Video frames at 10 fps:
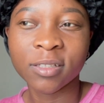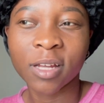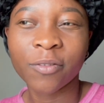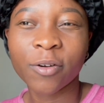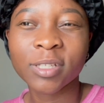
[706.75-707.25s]

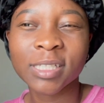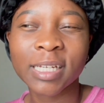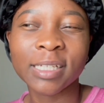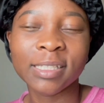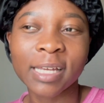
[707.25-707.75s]
I've forgotten the
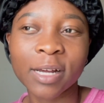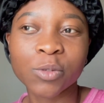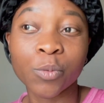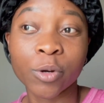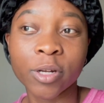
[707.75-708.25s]
exact
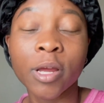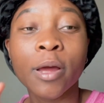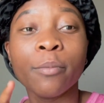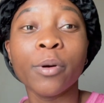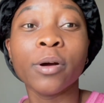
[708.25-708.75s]
word,
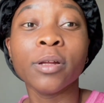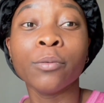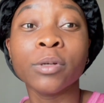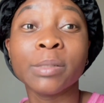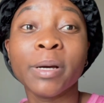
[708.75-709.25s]
but it
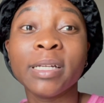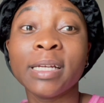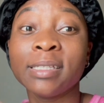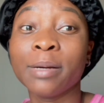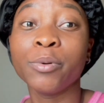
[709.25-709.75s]
was about the
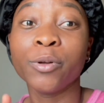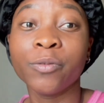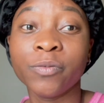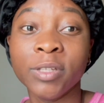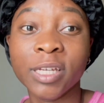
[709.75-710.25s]
example of
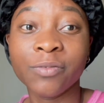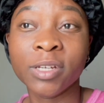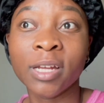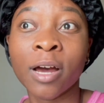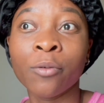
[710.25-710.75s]

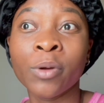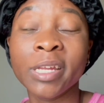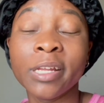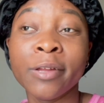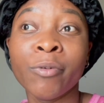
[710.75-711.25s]
David, how when
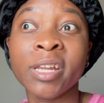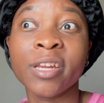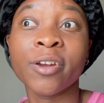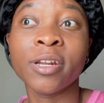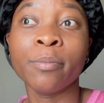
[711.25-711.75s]
he
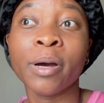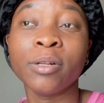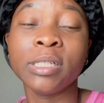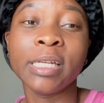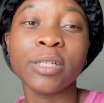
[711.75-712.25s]
heard about
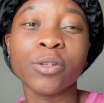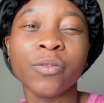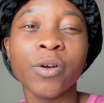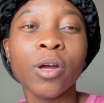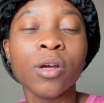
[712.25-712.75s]
the death of
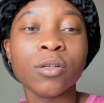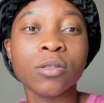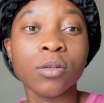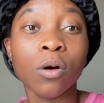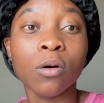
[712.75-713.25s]

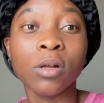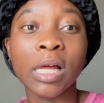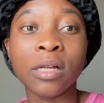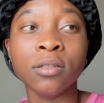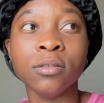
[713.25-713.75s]
Saul
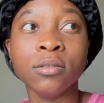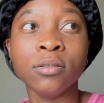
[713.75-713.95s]
and